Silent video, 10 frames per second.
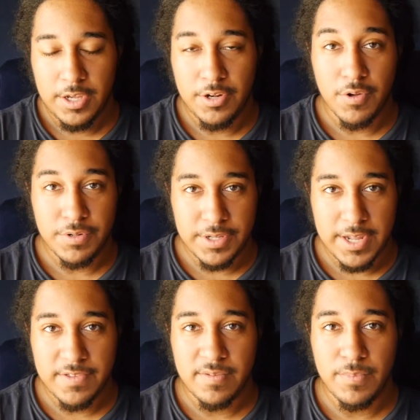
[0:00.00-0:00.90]
you know,
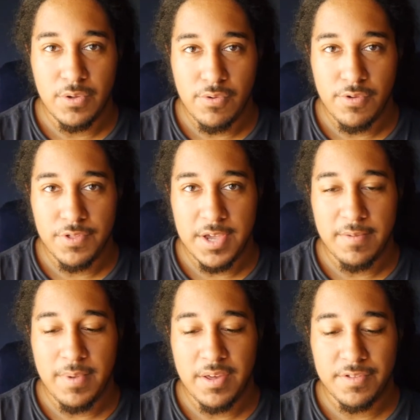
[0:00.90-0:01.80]
dead smooth,
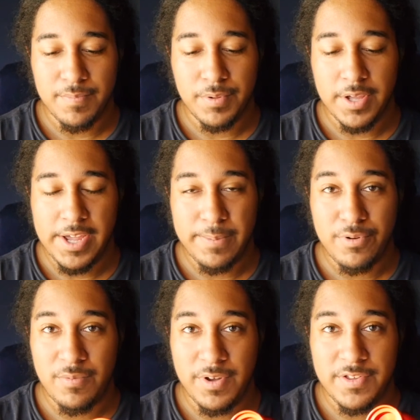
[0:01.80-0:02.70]
and it managed to play
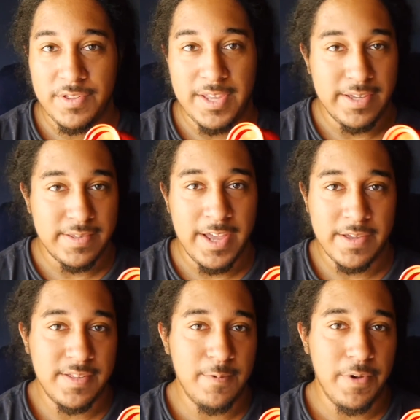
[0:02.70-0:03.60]
pretty much the
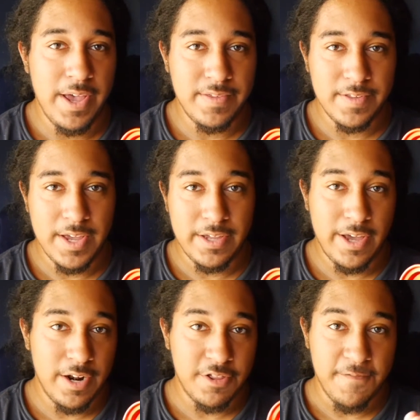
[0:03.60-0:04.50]
exact same way as I
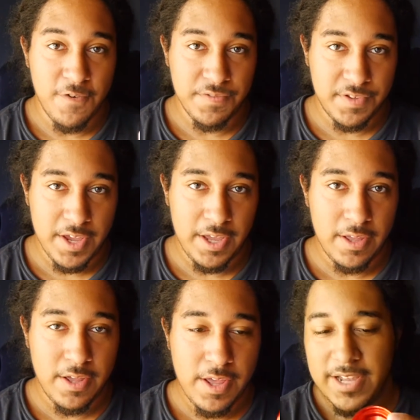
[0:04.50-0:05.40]
got it the first day.
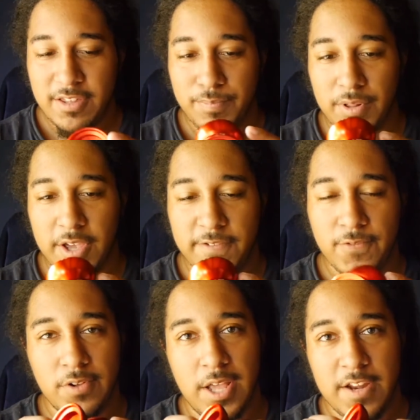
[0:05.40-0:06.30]
That's a plus
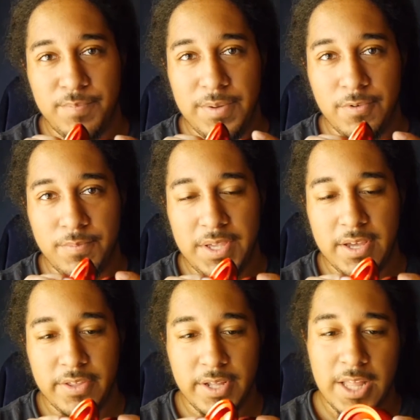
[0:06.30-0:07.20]
for a lot of people,
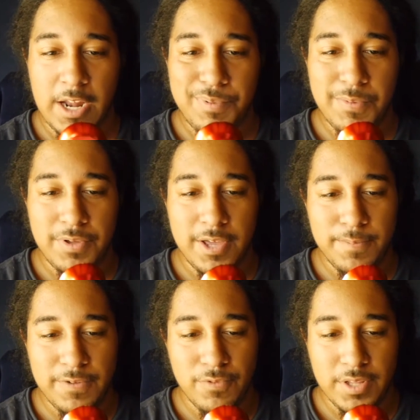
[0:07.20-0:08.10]
because a lot of people
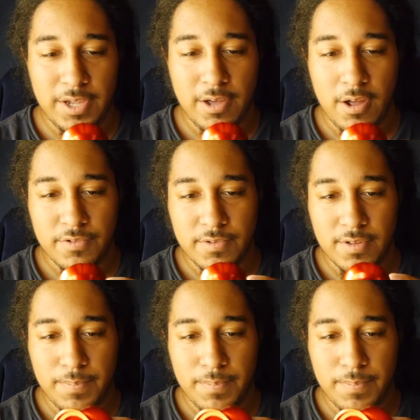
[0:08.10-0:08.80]
can be really conscious